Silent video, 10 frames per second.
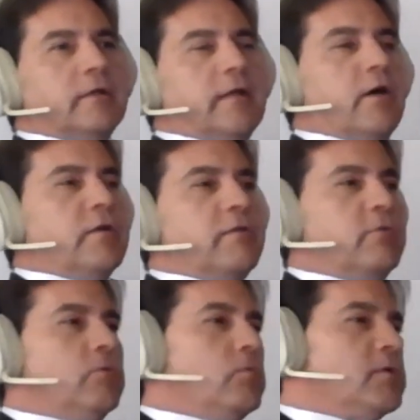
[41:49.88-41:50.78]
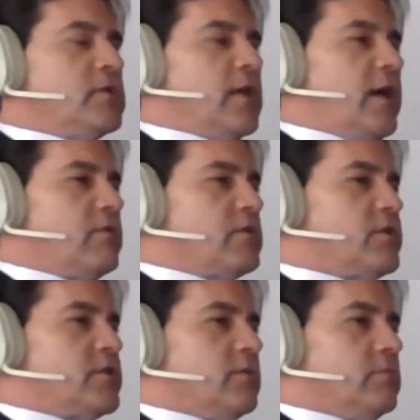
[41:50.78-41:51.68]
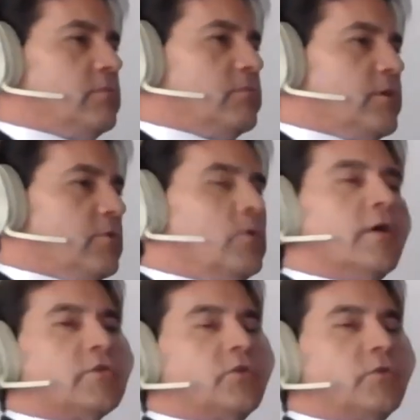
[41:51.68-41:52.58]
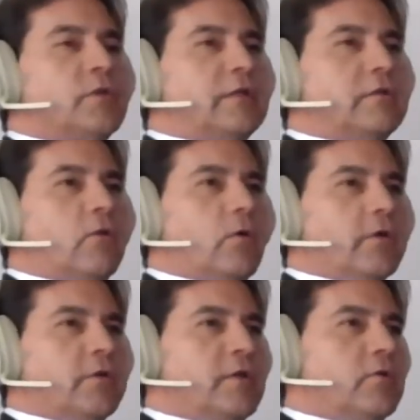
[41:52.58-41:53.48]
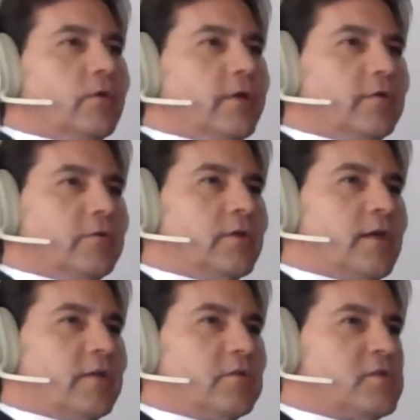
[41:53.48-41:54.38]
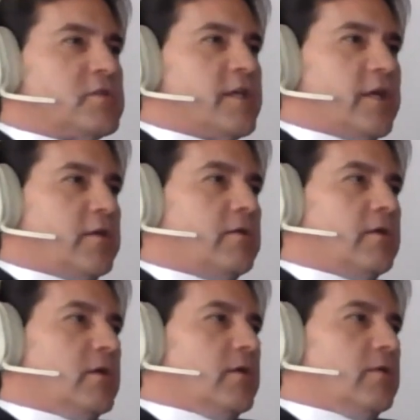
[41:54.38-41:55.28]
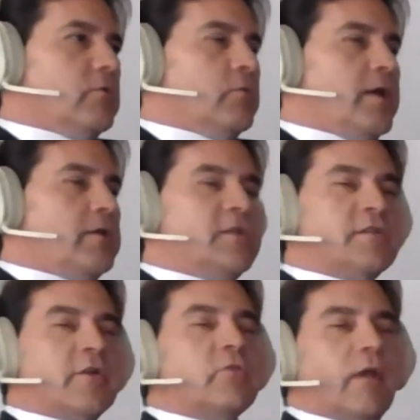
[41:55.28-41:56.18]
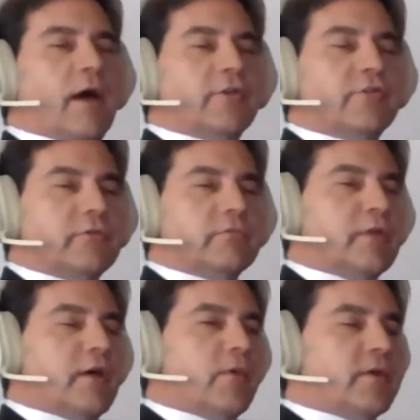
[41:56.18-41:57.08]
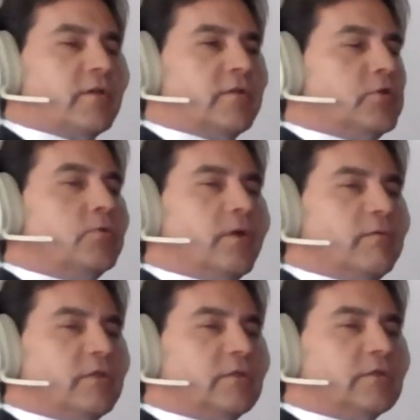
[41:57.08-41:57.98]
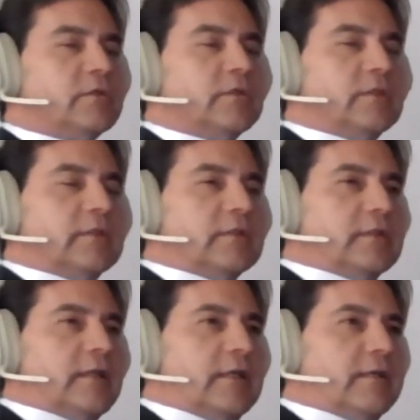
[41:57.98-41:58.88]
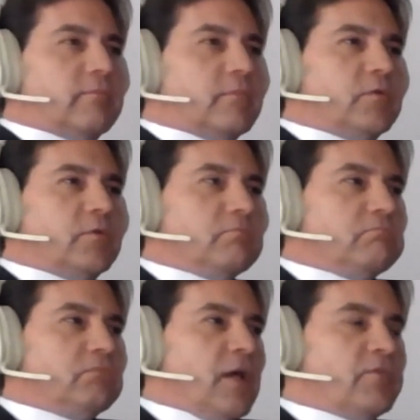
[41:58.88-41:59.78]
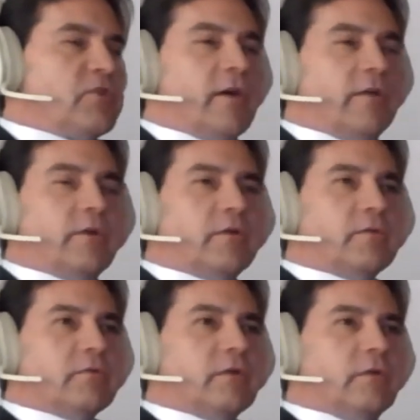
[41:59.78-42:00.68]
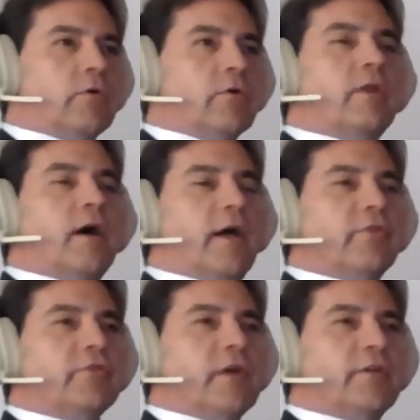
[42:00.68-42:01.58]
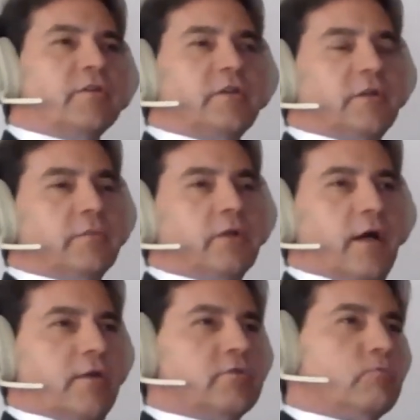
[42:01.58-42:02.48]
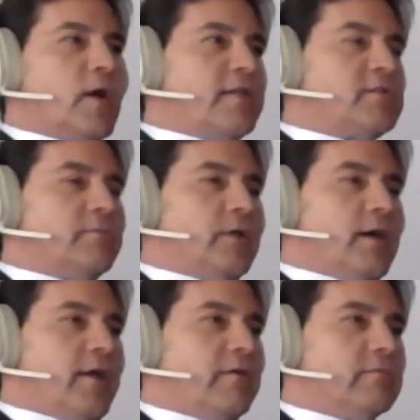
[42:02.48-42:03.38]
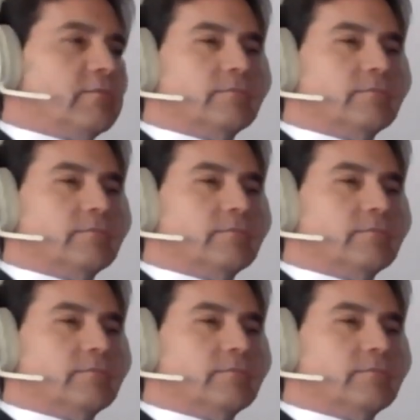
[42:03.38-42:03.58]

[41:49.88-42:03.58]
Now, if you want to have a system that works, you need law, you need order. You can't just say, we're decentralized, no one can do whatever. I'm sorry, but law applies, identity applies, rights apply.